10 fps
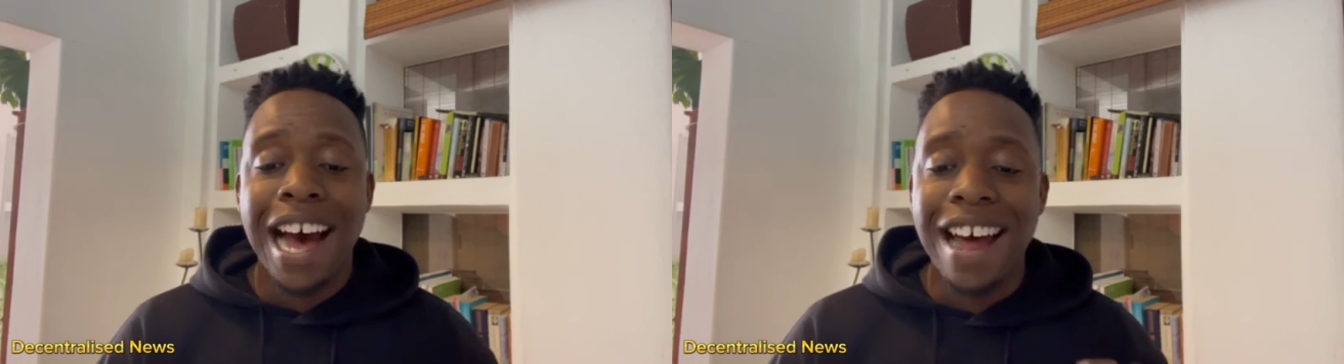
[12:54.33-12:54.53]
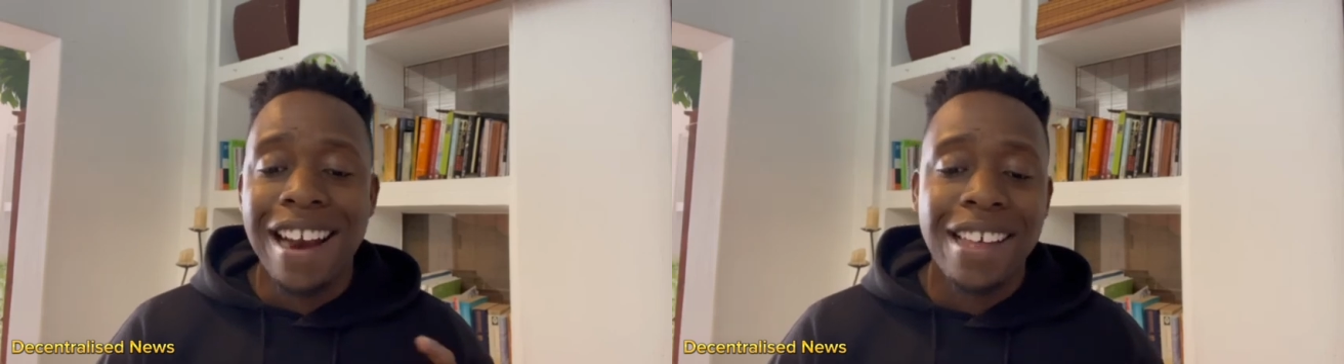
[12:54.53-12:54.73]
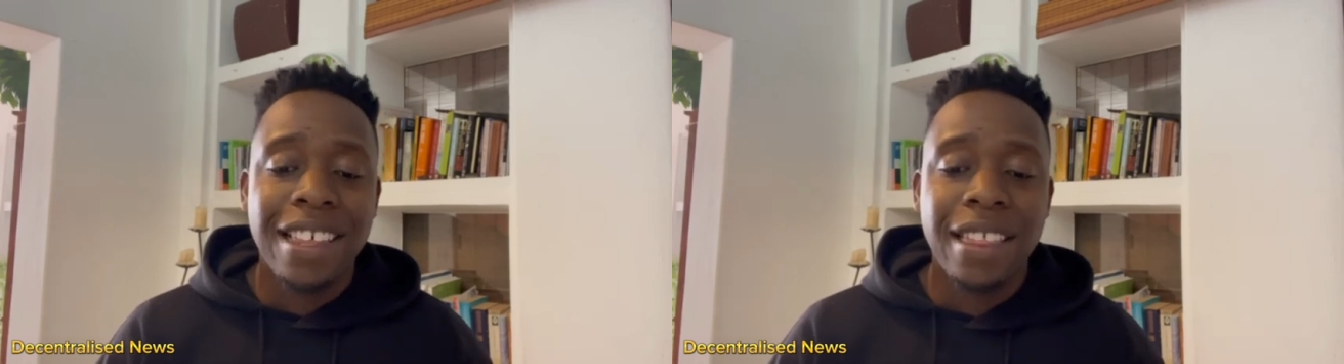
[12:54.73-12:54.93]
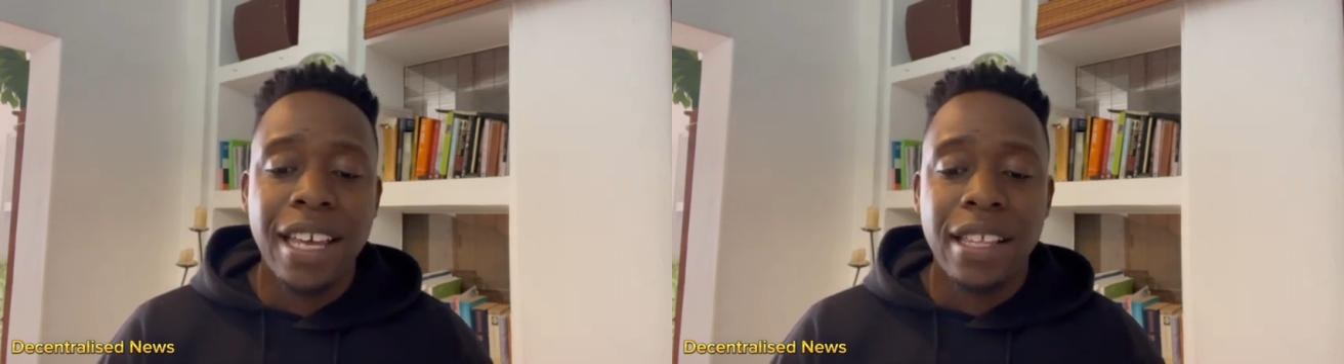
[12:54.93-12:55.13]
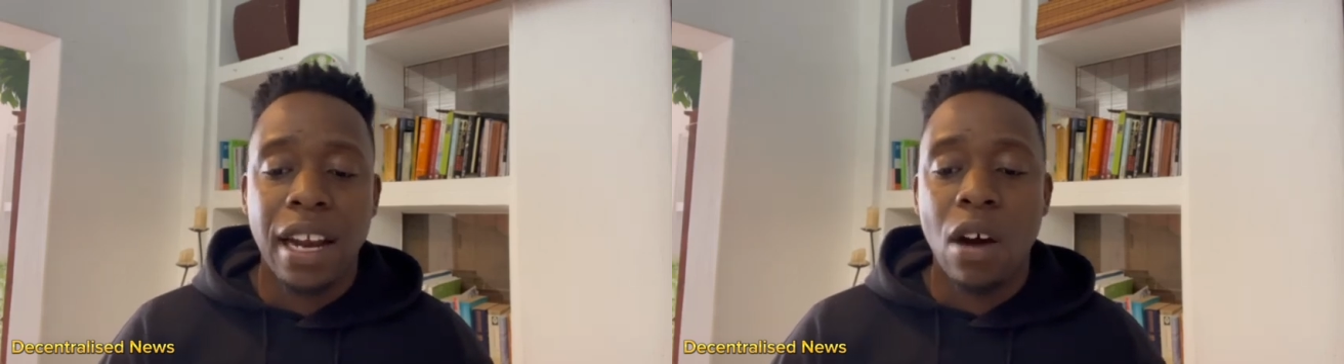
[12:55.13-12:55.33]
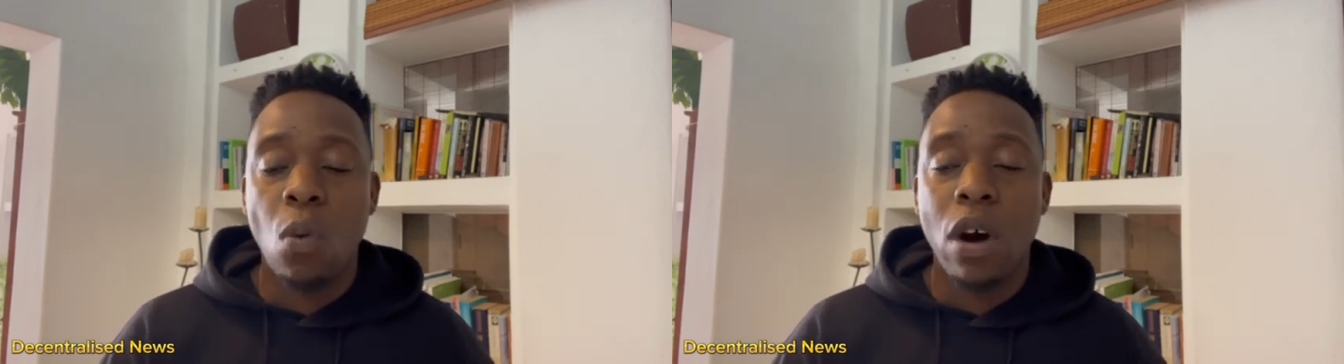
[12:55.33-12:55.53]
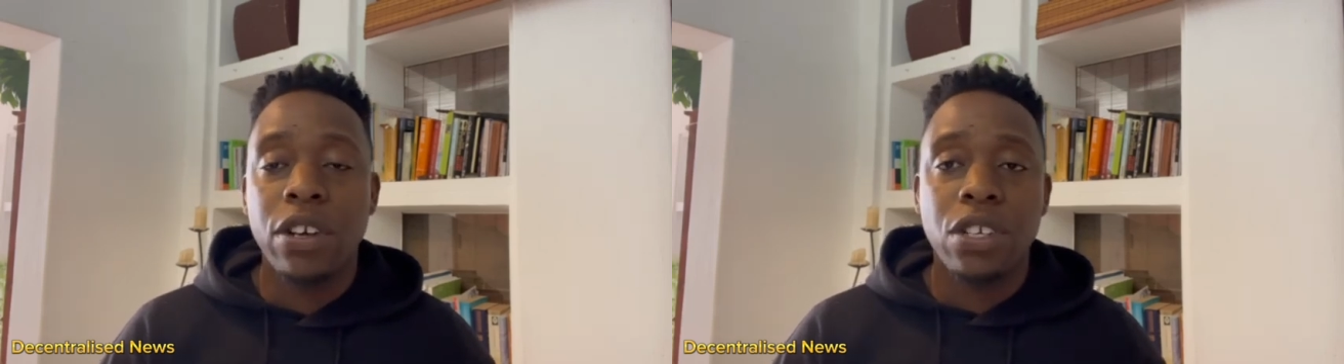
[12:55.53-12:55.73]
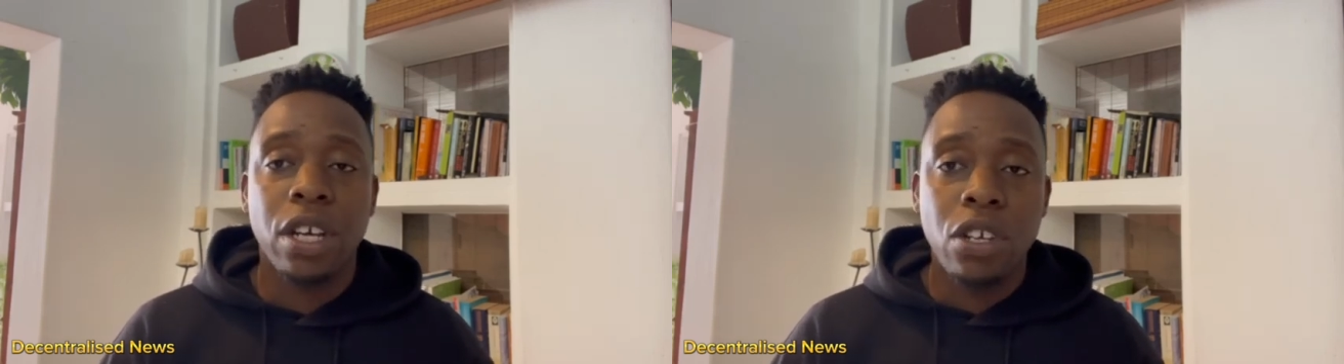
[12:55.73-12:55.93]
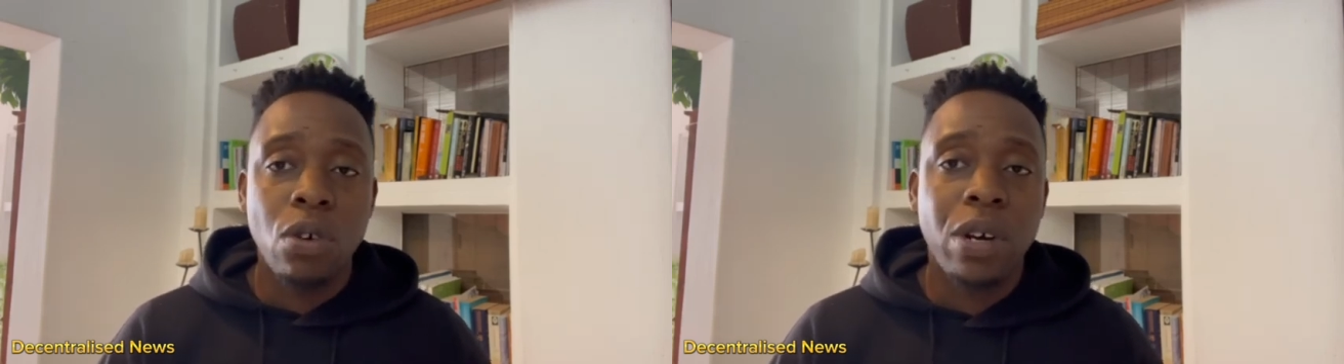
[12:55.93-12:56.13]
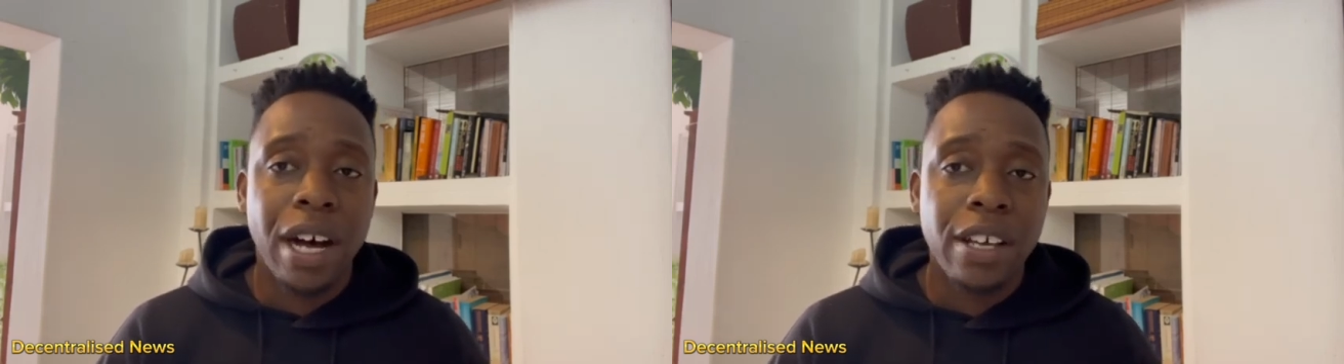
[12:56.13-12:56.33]
Another thing that I want
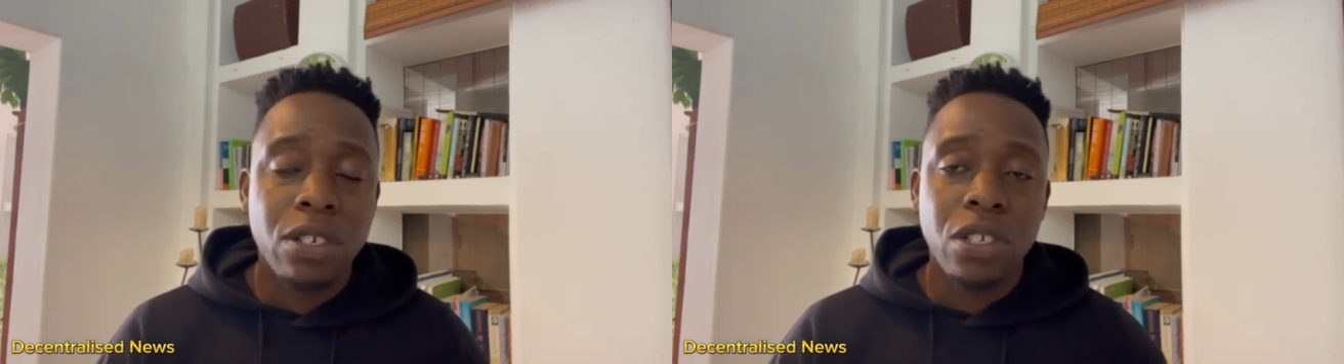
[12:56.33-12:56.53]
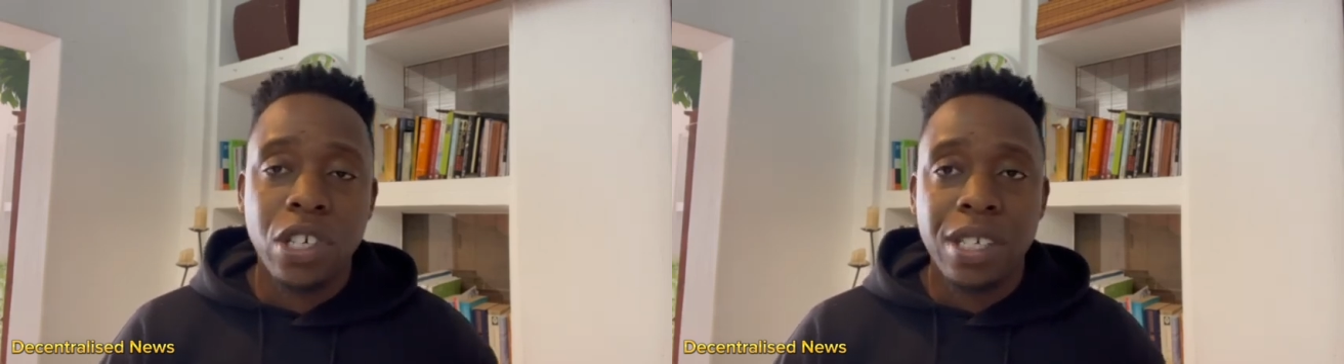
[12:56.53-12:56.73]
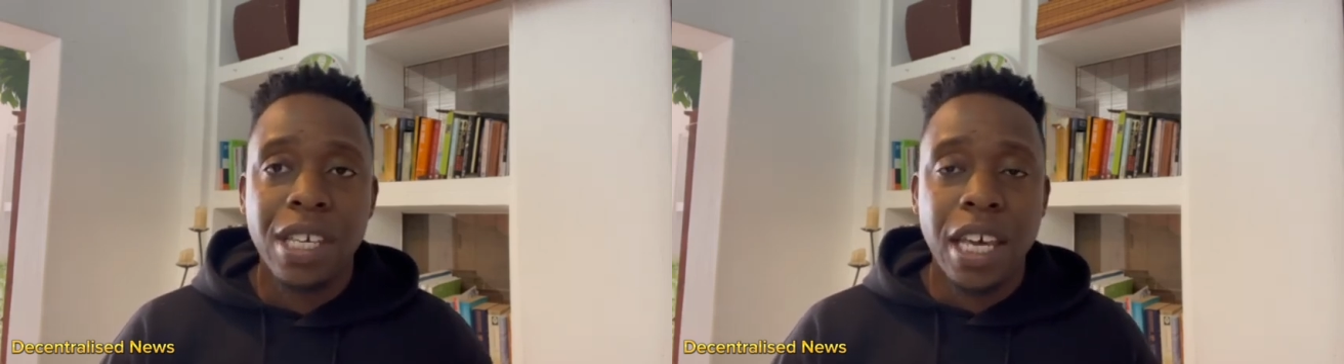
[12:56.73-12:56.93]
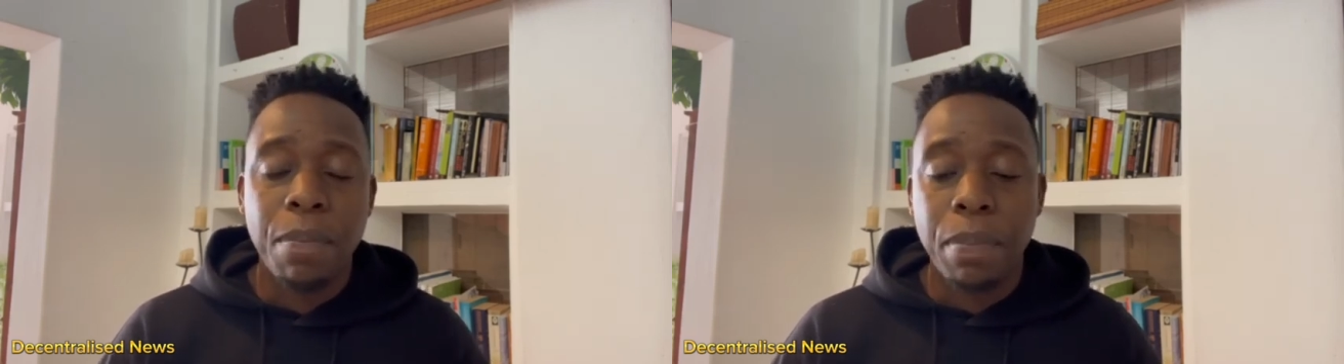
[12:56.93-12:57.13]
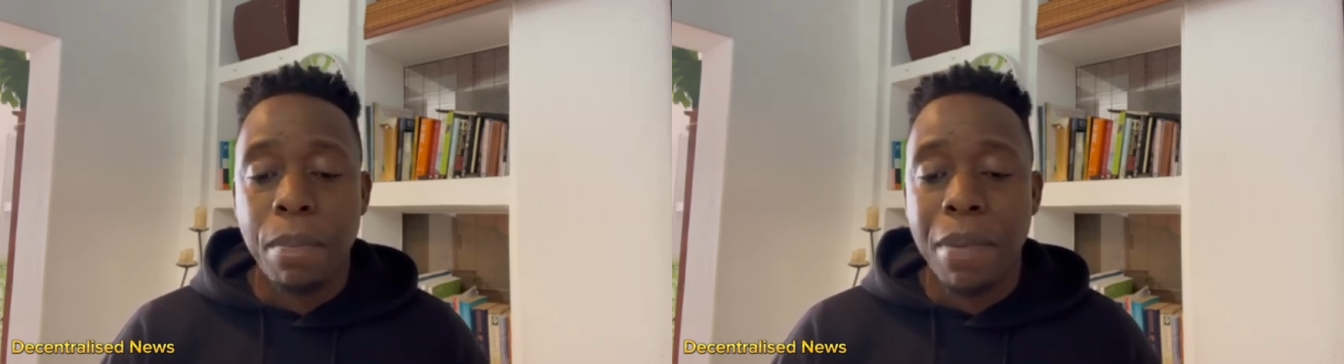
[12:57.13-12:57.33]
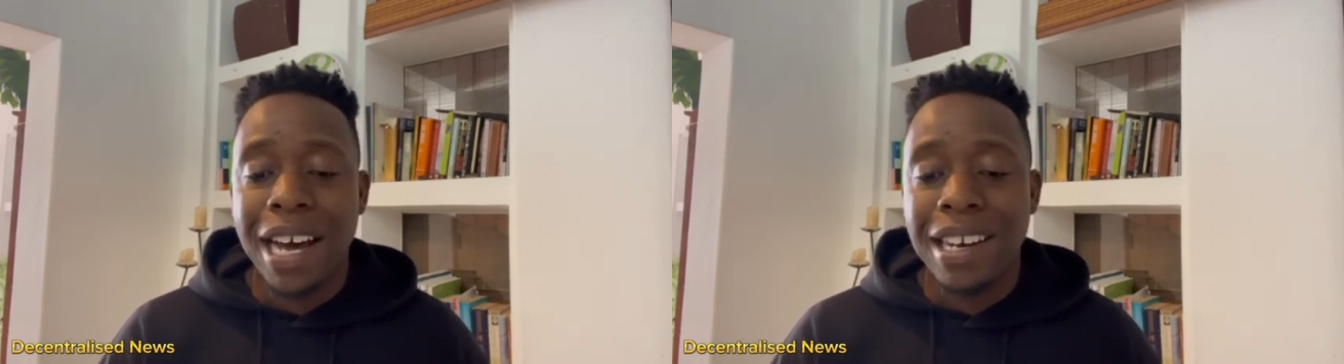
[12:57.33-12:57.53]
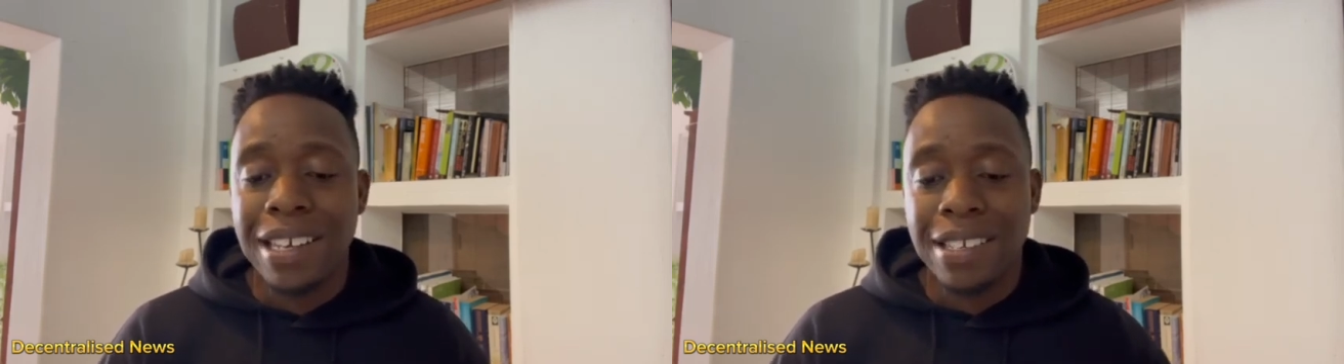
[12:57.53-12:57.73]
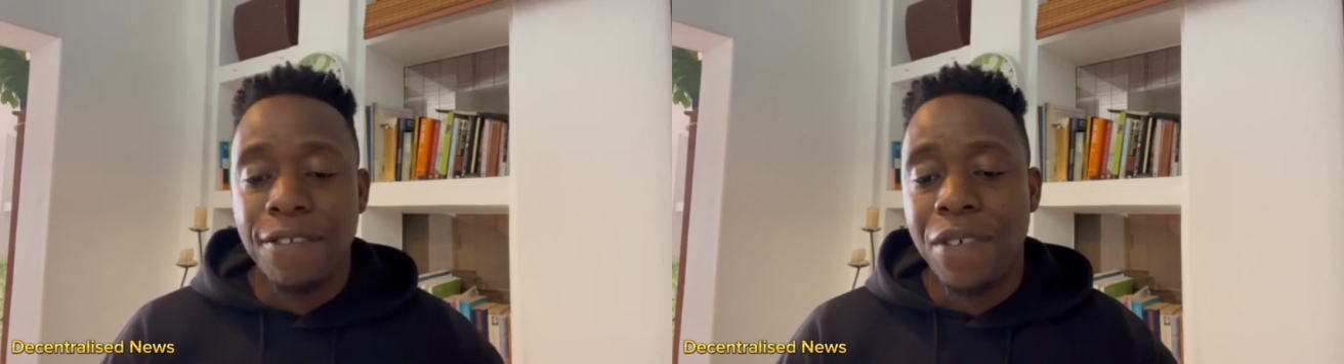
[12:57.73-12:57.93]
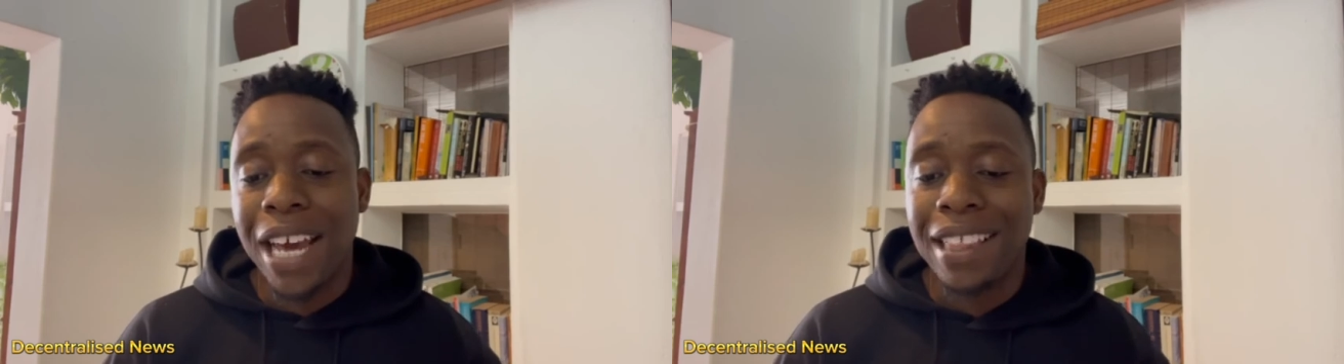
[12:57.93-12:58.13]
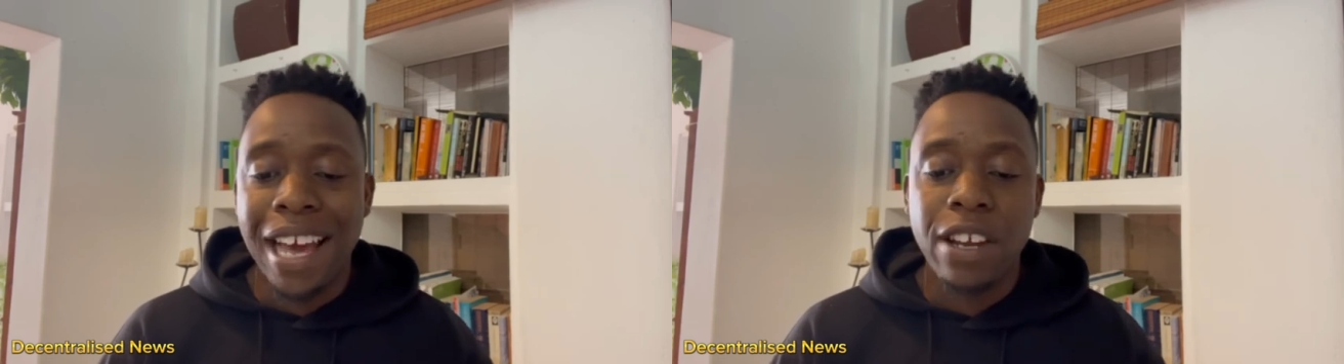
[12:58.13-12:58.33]
you guys to just keep in mind is the fact that,